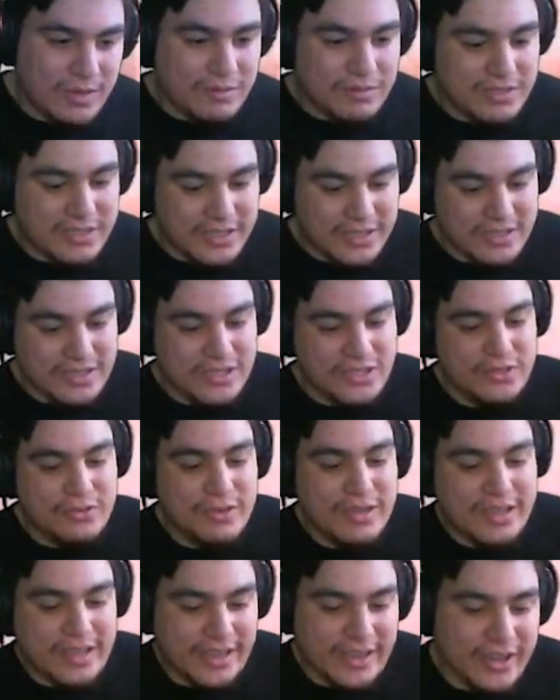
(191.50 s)
able to to two
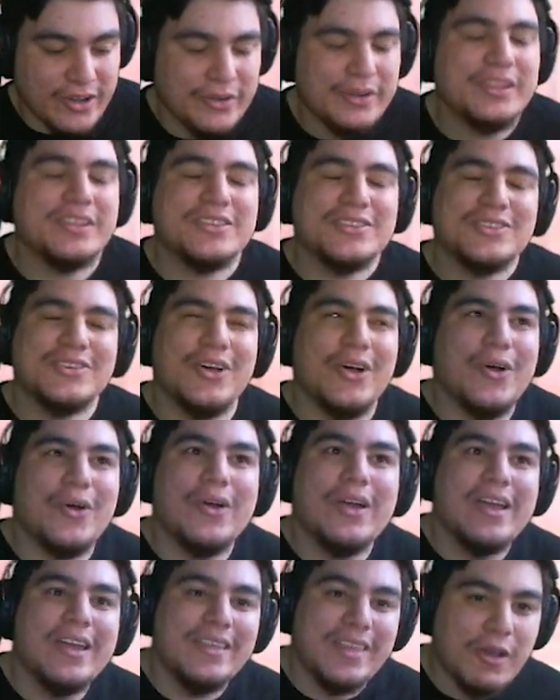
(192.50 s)
it KO it. So
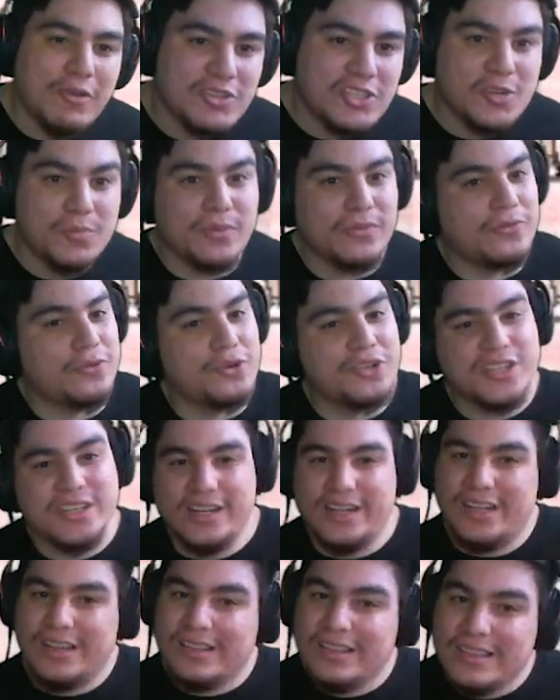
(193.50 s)
that was super
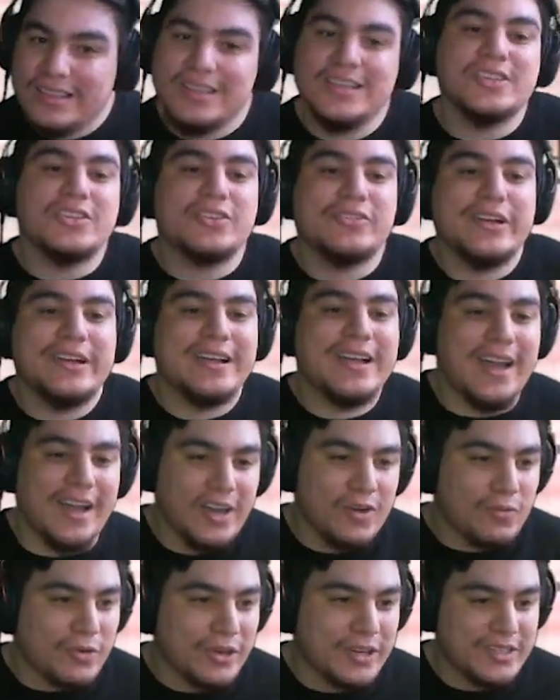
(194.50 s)
unfortunate. This crit kind
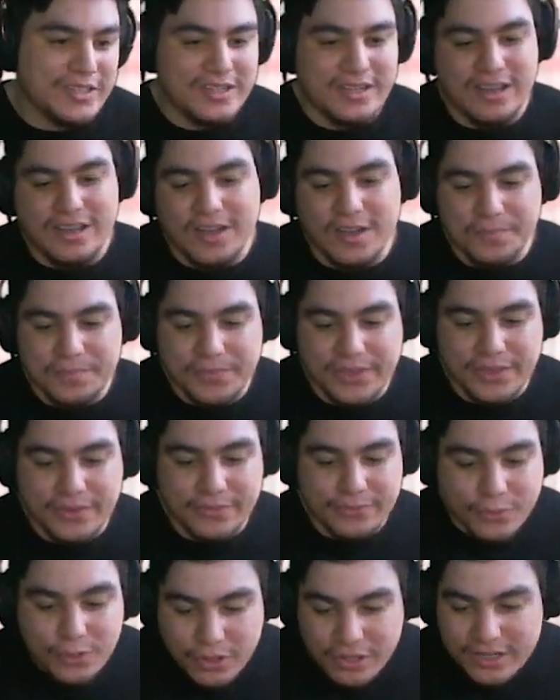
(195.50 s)
of worked um,
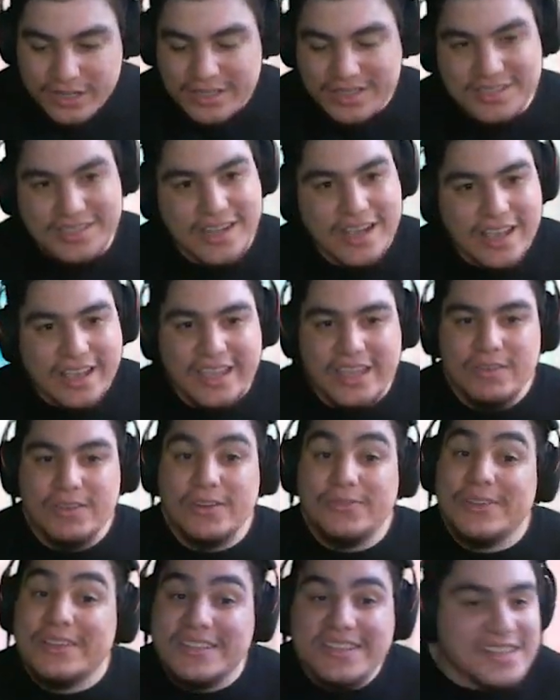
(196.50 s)
for us, even
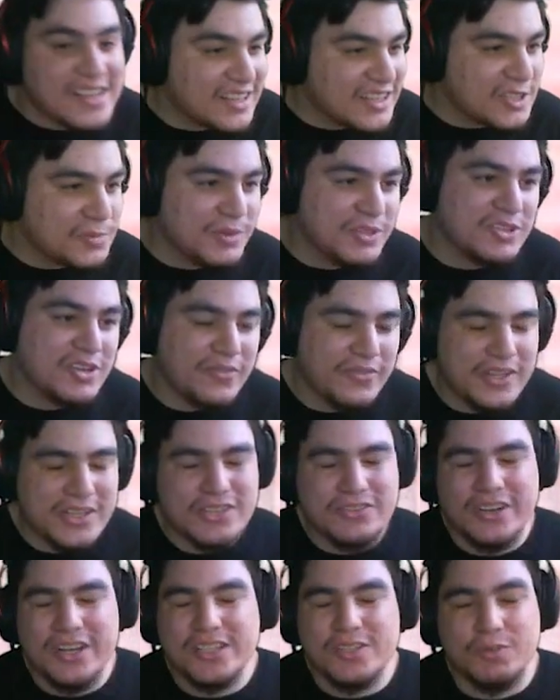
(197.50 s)
if he did get the special
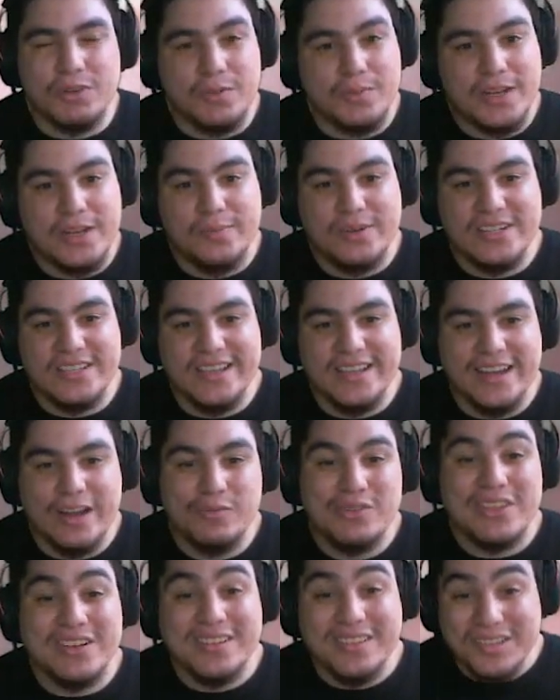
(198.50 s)
defense raise, I would have been able to take it out
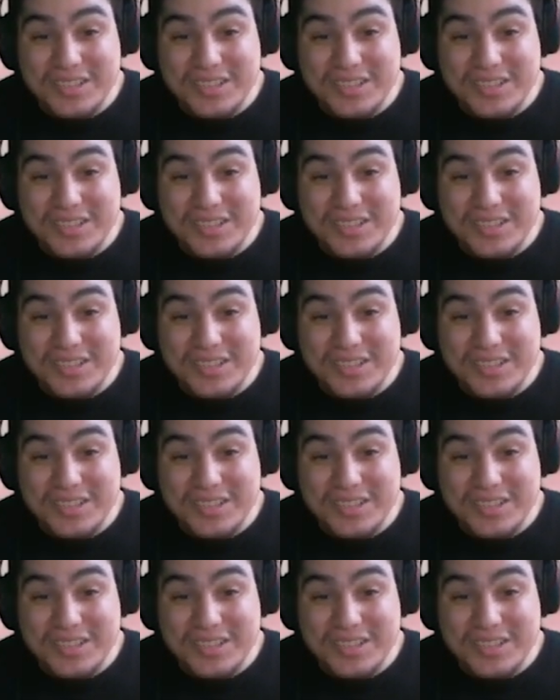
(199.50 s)
with another